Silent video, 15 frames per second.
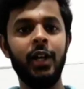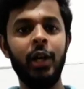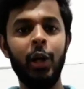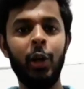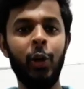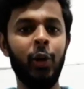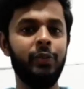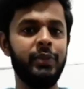
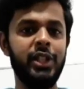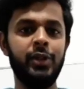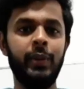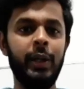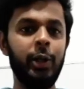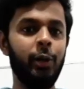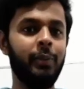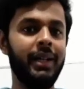Hope this
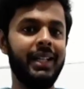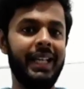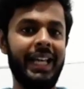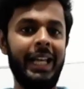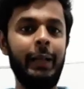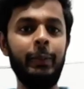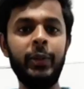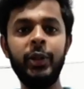video might
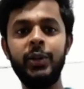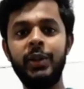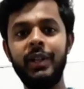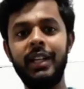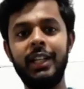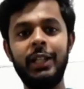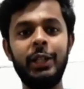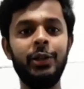help you
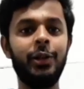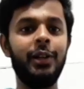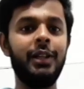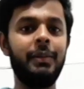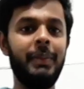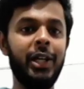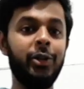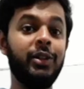
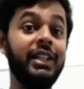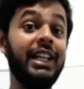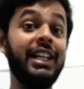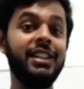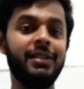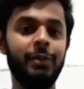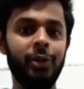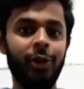to make
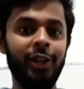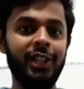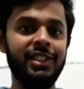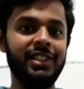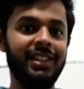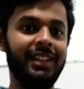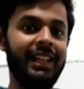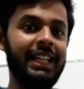your
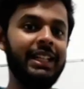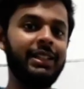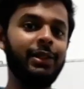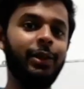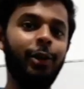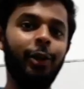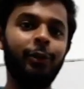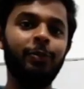knowledge clear
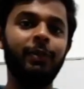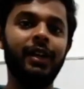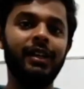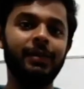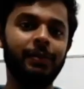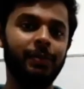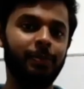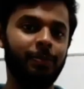
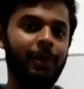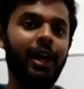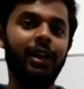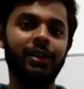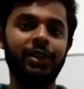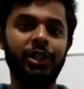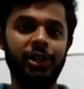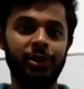on
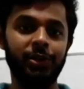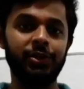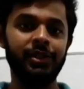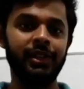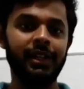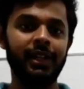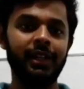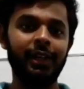plant
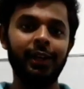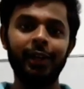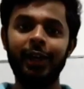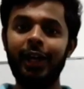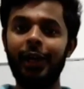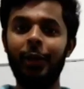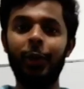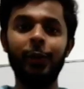tissues.
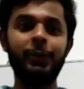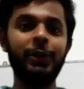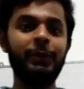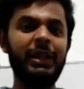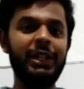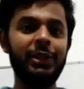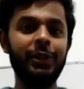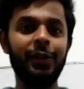I hope to
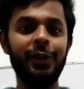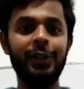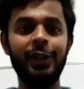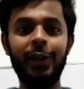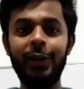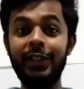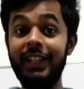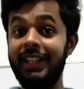meet you
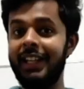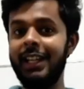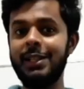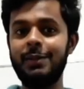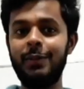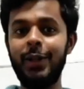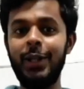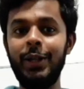on the
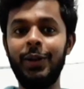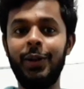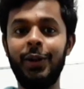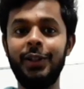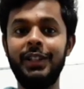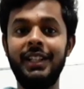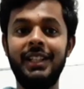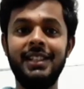next video
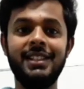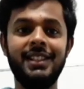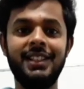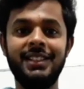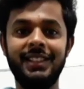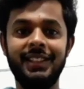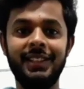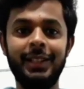on the
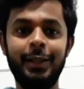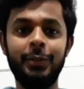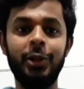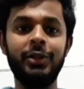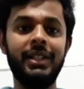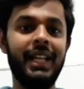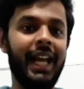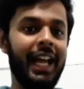discussion
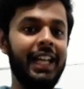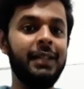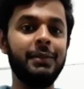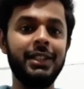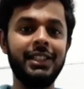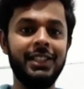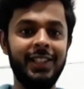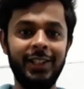about the
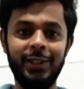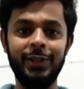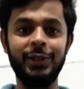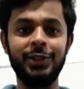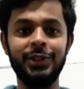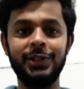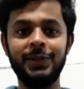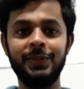animal tissues.